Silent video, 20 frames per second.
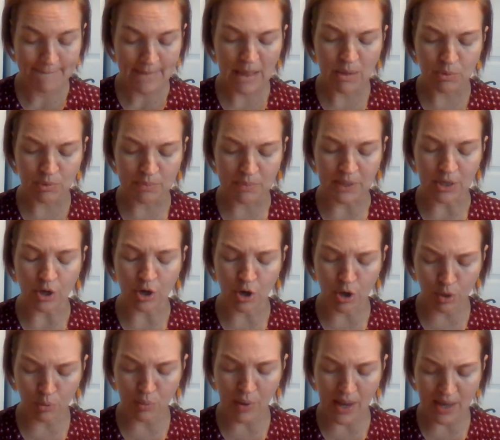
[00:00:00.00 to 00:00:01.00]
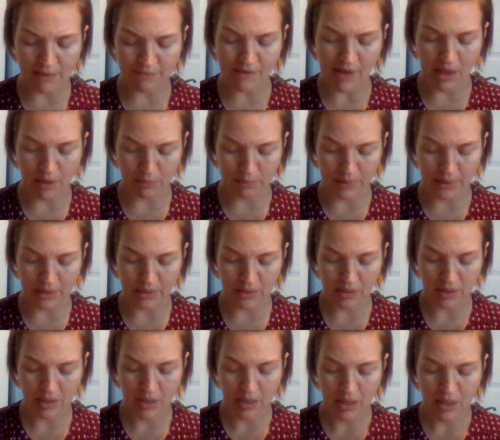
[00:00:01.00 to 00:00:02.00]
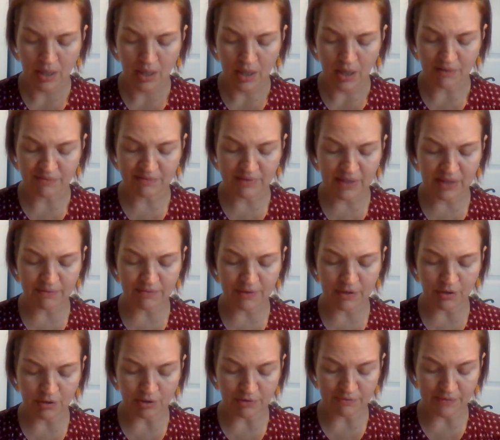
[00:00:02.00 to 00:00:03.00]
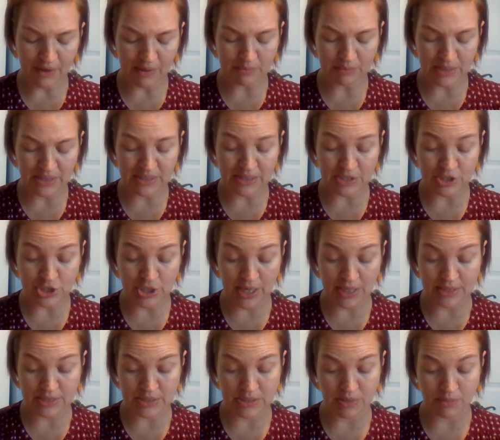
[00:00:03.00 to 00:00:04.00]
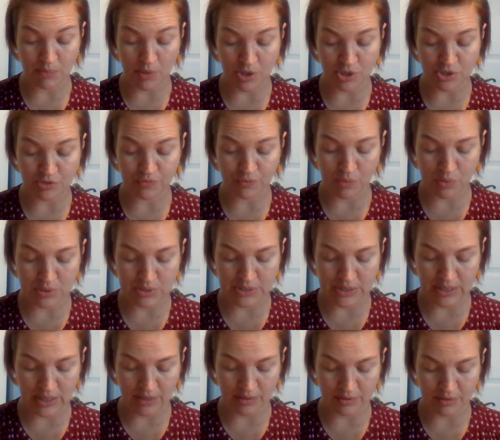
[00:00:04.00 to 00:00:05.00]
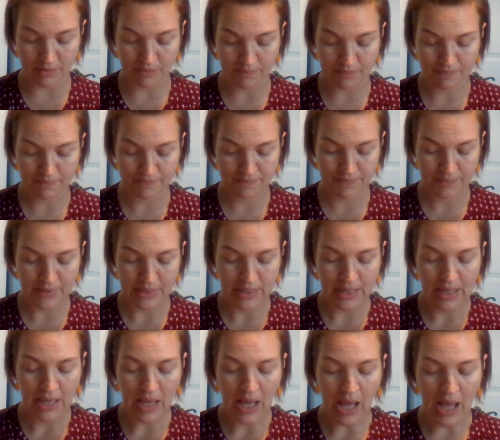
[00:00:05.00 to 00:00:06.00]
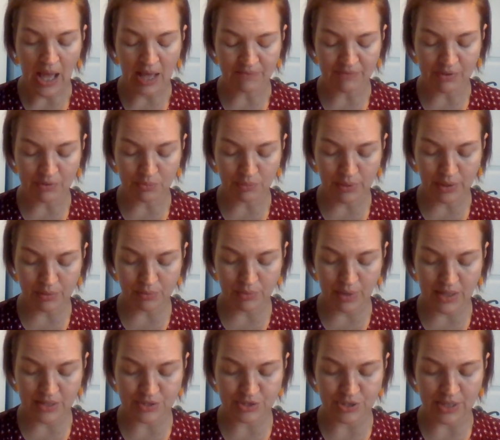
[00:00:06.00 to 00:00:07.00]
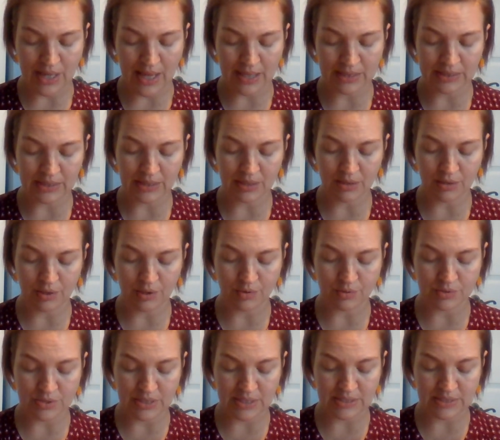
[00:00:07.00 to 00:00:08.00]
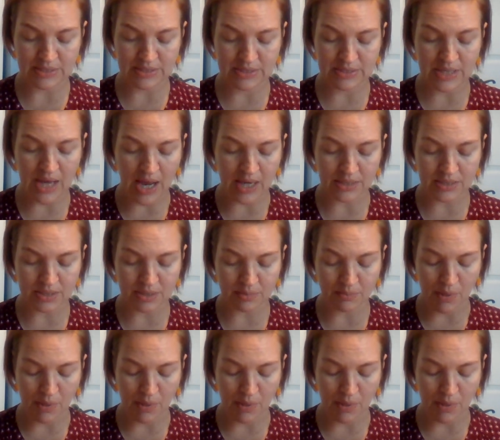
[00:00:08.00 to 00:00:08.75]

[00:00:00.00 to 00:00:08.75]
It would be her way of helping, of giving her family the chance to march forward together. Ivy rearranged the hanging clothes and stacked the